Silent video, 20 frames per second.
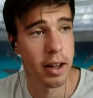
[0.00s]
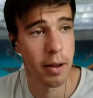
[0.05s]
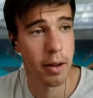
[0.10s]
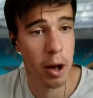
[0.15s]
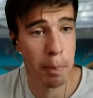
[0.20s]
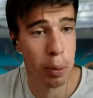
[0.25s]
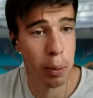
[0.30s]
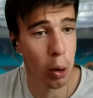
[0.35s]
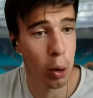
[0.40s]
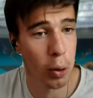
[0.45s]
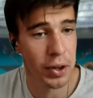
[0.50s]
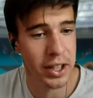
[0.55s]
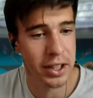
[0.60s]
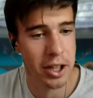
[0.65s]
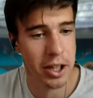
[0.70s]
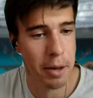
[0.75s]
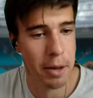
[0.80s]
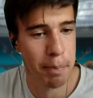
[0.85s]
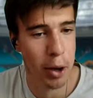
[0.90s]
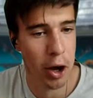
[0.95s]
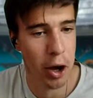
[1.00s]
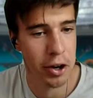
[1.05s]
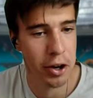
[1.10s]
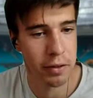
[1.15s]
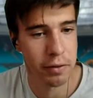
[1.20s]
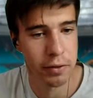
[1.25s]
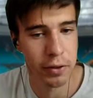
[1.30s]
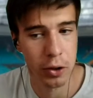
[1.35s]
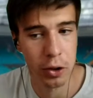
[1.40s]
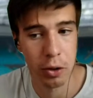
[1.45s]
applauding the
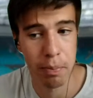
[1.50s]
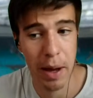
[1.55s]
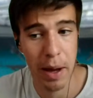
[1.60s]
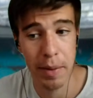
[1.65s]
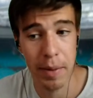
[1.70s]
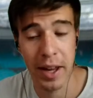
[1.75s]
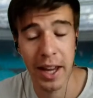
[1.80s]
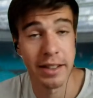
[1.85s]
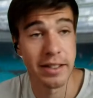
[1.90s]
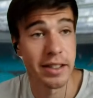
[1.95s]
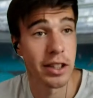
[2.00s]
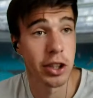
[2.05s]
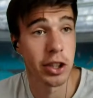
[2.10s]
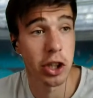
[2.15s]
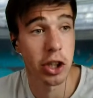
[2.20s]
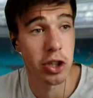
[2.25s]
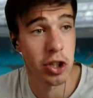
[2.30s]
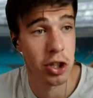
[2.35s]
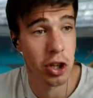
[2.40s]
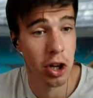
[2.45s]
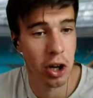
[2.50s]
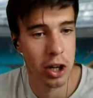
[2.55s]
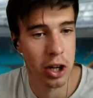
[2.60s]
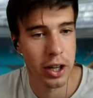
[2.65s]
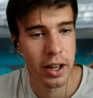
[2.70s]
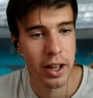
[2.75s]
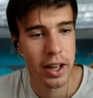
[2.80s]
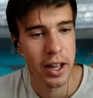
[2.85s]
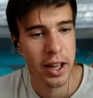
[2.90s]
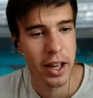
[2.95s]
opponent for maybe hitting a good
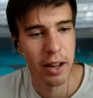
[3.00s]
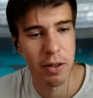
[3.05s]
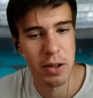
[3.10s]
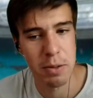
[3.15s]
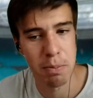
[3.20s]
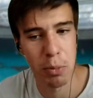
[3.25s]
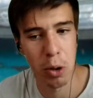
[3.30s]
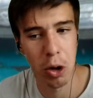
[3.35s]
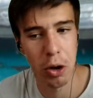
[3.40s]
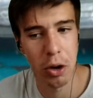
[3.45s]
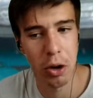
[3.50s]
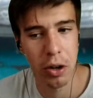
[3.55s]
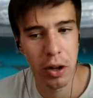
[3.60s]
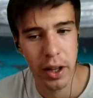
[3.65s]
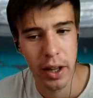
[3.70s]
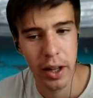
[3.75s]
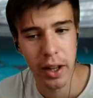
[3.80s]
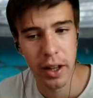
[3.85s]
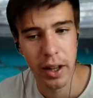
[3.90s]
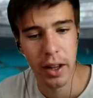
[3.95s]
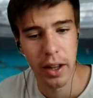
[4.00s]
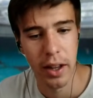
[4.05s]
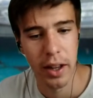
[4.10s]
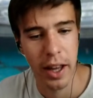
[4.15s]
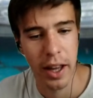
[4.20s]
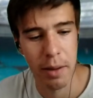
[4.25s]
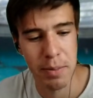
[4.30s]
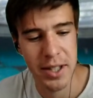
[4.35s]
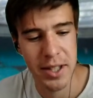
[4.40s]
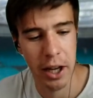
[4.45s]
shot. It was more
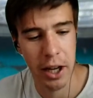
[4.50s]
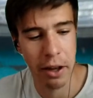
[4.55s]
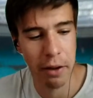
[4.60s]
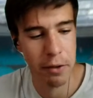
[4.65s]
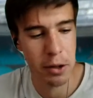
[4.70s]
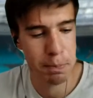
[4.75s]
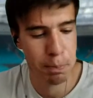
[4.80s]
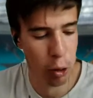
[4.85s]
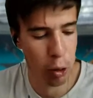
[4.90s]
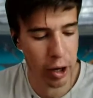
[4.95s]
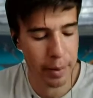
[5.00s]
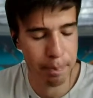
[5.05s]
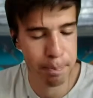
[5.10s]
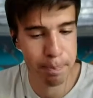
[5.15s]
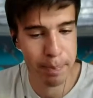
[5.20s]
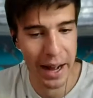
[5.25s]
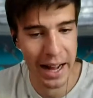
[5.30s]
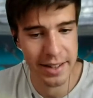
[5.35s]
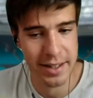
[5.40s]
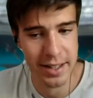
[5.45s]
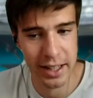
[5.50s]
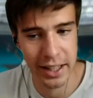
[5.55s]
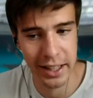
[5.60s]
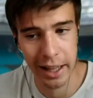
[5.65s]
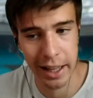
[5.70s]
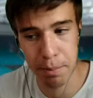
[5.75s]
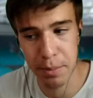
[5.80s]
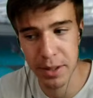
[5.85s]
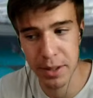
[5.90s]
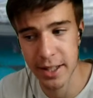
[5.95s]
himself. He was probably
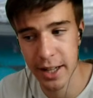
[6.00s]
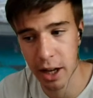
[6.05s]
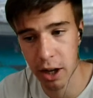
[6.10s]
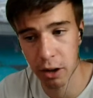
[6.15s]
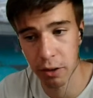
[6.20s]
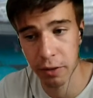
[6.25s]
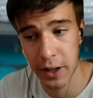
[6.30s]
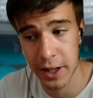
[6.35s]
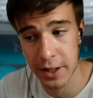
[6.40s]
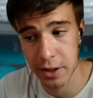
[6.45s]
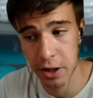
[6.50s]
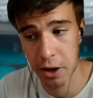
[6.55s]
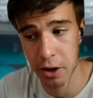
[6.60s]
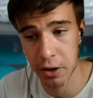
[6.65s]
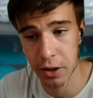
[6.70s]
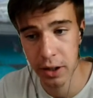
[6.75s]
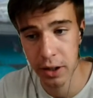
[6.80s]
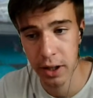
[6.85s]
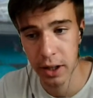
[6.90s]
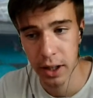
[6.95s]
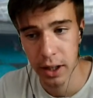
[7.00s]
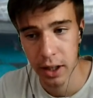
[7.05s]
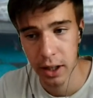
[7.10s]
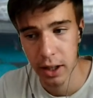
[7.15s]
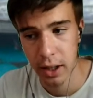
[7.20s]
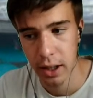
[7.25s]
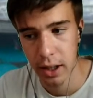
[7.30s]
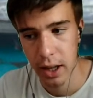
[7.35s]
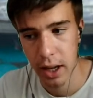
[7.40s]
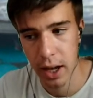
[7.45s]
battling himself, his own
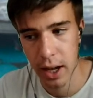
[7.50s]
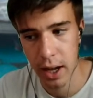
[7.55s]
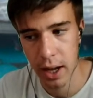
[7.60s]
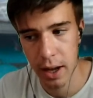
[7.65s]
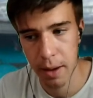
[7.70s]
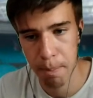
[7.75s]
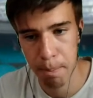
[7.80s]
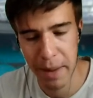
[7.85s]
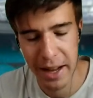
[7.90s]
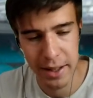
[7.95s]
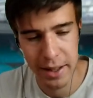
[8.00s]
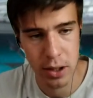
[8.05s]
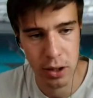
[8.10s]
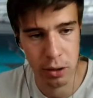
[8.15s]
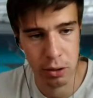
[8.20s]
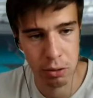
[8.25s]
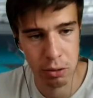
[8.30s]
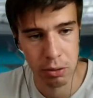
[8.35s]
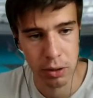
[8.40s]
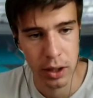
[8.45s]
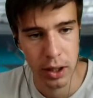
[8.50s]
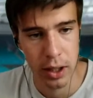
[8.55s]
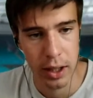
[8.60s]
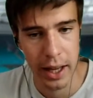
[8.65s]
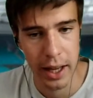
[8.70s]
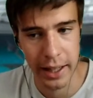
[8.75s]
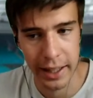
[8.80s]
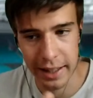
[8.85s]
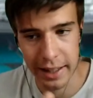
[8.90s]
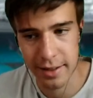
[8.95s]
mental
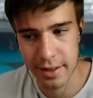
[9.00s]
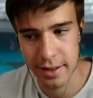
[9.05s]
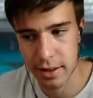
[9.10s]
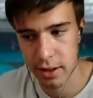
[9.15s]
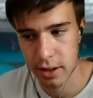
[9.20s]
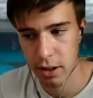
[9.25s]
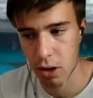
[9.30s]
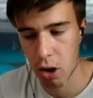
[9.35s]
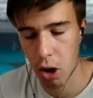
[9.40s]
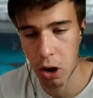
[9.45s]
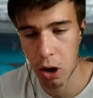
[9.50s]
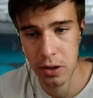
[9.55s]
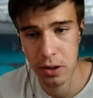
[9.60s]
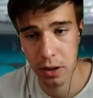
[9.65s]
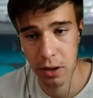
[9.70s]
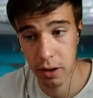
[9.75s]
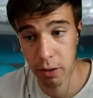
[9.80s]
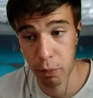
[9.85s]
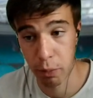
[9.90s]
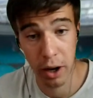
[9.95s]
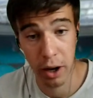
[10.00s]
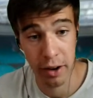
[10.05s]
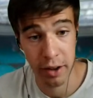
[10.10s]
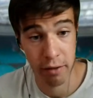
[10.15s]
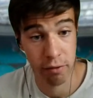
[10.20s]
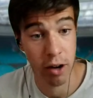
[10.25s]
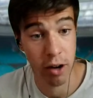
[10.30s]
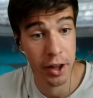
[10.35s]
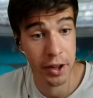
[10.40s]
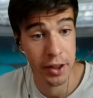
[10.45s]
against Otto,
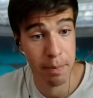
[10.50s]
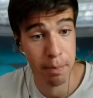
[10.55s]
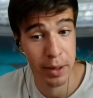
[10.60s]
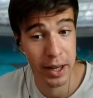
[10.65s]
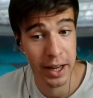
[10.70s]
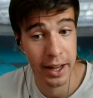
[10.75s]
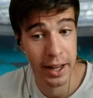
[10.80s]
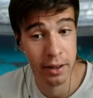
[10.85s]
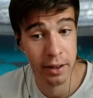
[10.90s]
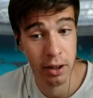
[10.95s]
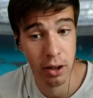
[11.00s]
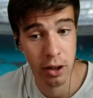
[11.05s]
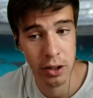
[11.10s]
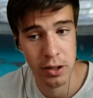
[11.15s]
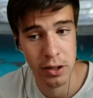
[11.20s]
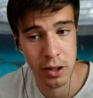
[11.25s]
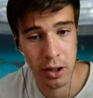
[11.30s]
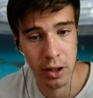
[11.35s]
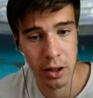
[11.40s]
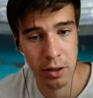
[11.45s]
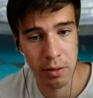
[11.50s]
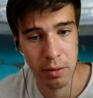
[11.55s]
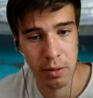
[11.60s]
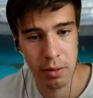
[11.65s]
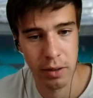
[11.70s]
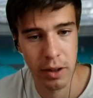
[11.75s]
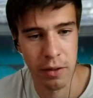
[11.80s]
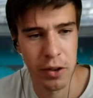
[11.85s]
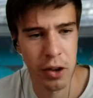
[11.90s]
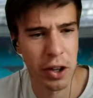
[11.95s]
rather than playing Otto.
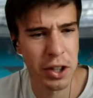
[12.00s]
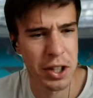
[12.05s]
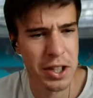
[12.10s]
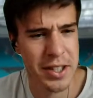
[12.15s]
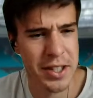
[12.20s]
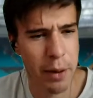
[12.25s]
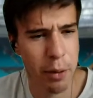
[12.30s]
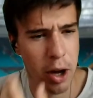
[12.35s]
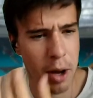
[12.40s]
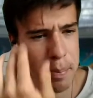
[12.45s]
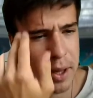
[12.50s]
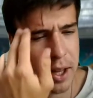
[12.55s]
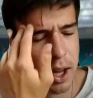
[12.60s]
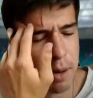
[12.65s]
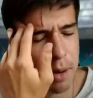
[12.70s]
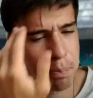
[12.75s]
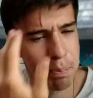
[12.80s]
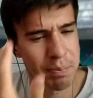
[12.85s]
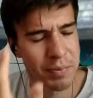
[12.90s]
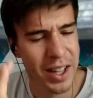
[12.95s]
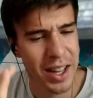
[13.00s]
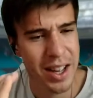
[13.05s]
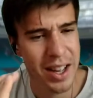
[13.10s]
If you understand what I mean,